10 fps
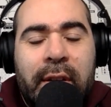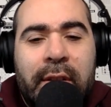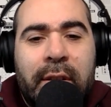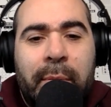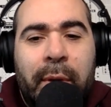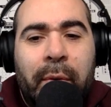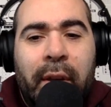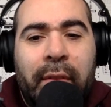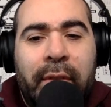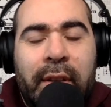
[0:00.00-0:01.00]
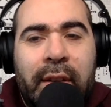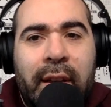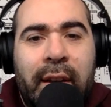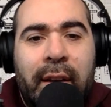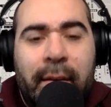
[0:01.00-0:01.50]
and still be relevant
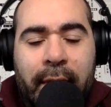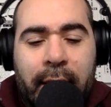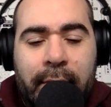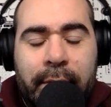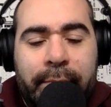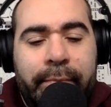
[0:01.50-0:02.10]
and innovative.